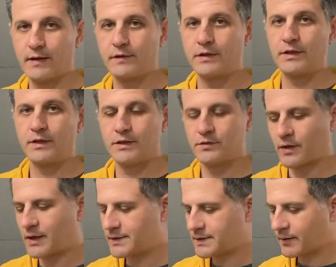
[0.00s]
everything is
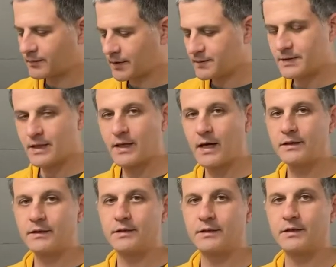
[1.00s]
right. Sometimes they
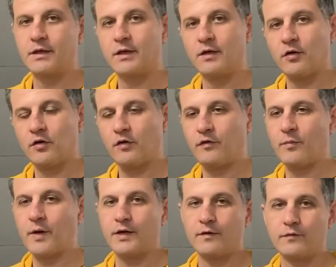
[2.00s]
get it off
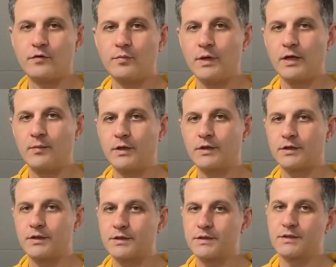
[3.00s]
by a few
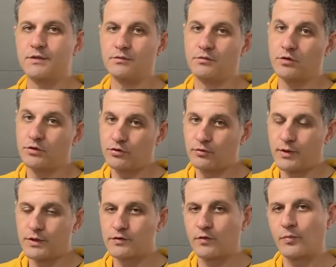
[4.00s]
millimeters, not too
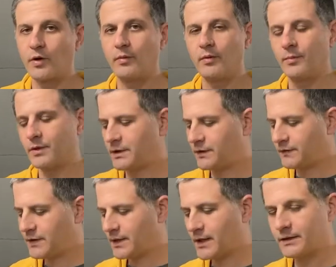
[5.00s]
much of a problem, but if
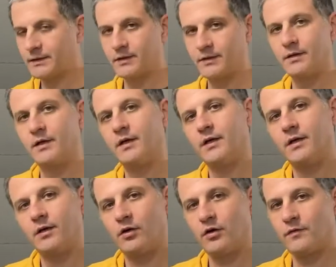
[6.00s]
they get it
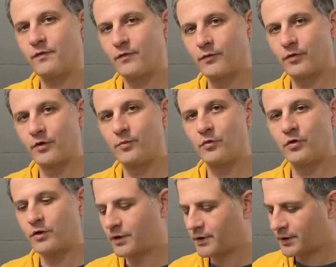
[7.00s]
off for
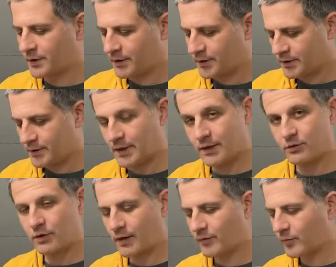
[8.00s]
more, then
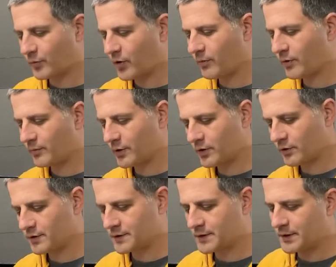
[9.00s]
you have a problem,
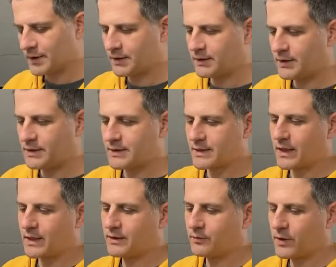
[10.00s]
because this
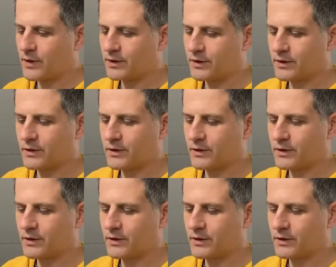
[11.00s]
side where